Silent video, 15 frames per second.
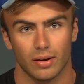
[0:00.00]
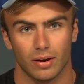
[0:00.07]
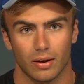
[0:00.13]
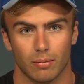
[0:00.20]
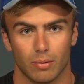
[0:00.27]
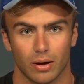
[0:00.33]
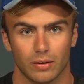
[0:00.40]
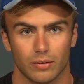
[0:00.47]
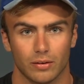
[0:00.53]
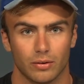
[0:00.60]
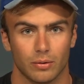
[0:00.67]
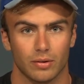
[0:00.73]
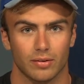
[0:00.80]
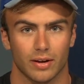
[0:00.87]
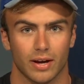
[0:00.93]
Among the
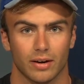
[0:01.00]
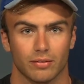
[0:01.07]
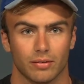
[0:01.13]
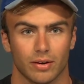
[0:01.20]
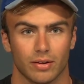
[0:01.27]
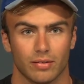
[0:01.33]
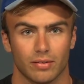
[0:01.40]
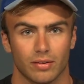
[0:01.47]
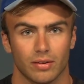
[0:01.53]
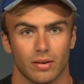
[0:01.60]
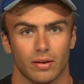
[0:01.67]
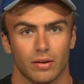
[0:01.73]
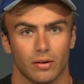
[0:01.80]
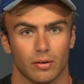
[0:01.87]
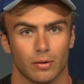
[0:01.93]
newest honorees,
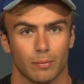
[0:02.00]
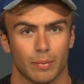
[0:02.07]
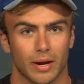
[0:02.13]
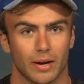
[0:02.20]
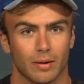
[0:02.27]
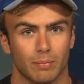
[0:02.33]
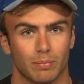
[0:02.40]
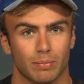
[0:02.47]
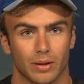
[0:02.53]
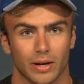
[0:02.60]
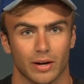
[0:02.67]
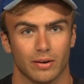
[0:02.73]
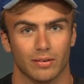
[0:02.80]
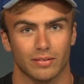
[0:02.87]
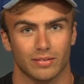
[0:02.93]
Urbana
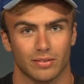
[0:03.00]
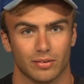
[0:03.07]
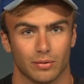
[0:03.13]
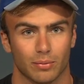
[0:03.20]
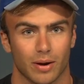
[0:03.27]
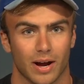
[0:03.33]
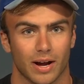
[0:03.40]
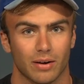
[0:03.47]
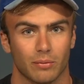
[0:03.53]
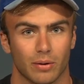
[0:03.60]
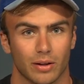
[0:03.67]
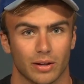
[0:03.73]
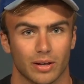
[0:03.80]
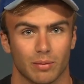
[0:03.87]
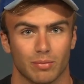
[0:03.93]
player Deron
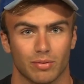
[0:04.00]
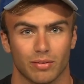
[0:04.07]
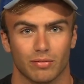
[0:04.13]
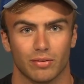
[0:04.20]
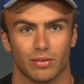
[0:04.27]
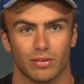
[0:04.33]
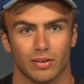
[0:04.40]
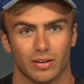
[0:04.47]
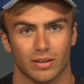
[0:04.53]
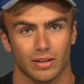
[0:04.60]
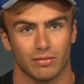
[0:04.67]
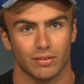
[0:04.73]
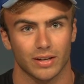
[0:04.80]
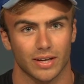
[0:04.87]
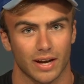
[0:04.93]
Williams of the
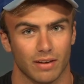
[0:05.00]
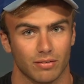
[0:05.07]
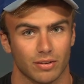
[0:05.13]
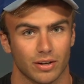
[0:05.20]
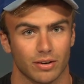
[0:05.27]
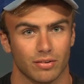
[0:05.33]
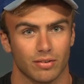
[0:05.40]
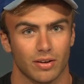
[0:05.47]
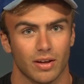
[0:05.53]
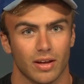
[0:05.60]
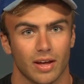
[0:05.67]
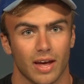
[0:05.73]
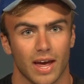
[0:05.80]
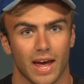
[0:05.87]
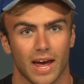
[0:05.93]
Cleveland Cavaliers
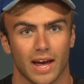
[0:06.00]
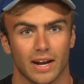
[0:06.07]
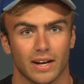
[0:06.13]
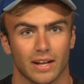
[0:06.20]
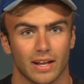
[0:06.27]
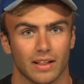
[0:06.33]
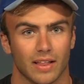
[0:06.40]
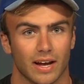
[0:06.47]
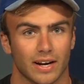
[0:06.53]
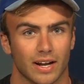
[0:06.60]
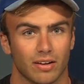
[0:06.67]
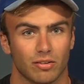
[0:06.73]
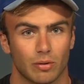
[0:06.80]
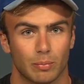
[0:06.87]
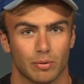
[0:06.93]
and
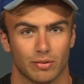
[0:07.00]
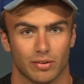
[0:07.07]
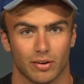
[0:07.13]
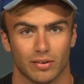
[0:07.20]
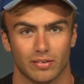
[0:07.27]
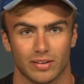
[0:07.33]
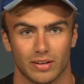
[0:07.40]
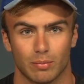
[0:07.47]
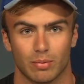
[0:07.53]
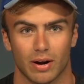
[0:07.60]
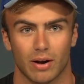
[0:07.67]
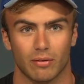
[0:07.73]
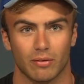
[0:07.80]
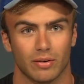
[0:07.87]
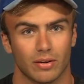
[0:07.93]
Illini superstar Dee
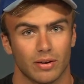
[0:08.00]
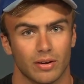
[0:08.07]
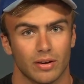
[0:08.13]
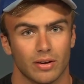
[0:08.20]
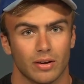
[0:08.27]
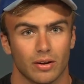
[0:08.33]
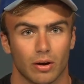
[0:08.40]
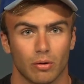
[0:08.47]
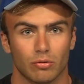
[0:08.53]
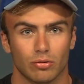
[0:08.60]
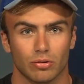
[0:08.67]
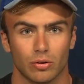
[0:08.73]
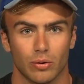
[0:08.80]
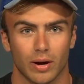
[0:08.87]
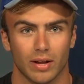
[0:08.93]
Brown.
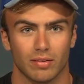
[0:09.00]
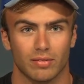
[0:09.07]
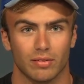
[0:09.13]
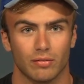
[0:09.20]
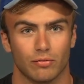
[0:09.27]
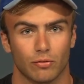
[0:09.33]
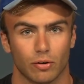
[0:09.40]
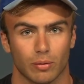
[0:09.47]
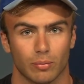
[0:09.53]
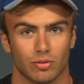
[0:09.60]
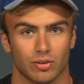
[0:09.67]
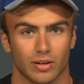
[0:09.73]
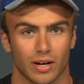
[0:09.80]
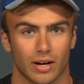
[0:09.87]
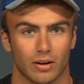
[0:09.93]
Coach Lou Henson, former
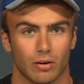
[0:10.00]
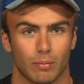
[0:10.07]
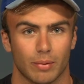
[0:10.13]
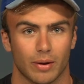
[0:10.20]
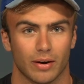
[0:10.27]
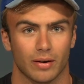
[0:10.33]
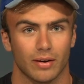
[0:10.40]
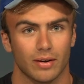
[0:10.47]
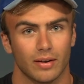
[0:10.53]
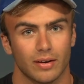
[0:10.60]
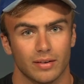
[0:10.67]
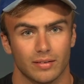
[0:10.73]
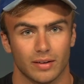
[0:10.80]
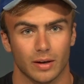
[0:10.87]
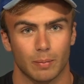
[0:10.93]
Chicago Bear,
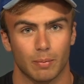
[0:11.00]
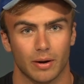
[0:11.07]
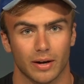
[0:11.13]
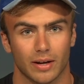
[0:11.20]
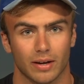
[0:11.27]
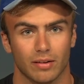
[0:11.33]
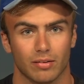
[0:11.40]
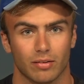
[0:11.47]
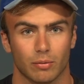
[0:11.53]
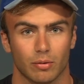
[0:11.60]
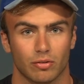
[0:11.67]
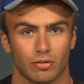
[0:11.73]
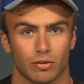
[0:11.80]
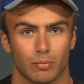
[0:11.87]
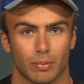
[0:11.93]
Dick Butkus,
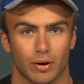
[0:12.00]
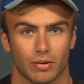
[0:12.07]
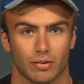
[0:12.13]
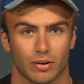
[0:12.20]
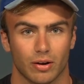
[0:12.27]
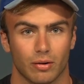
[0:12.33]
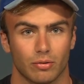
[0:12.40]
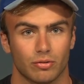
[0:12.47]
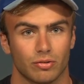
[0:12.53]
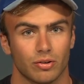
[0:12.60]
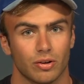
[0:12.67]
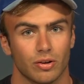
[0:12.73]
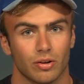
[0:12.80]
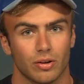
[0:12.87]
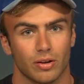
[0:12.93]
original Bears coach,
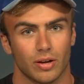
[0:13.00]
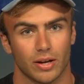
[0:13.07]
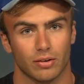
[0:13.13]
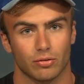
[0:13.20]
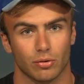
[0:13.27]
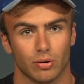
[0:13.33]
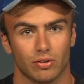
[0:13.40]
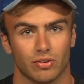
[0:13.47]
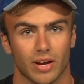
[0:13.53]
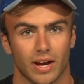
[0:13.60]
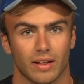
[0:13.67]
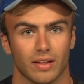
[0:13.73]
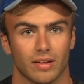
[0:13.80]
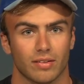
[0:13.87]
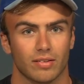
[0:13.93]
and George
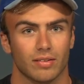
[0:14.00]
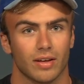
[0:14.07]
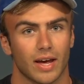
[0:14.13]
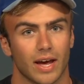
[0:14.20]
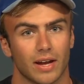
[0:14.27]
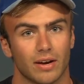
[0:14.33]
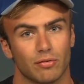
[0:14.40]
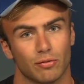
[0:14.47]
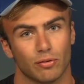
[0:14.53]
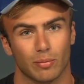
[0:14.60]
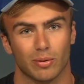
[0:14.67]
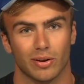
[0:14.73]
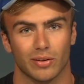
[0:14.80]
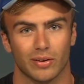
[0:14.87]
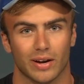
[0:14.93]
Halas, and
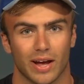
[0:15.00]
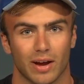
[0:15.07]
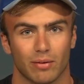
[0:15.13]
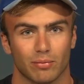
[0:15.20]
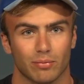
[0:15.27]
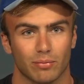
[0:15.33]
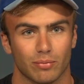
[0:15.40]
former Illinois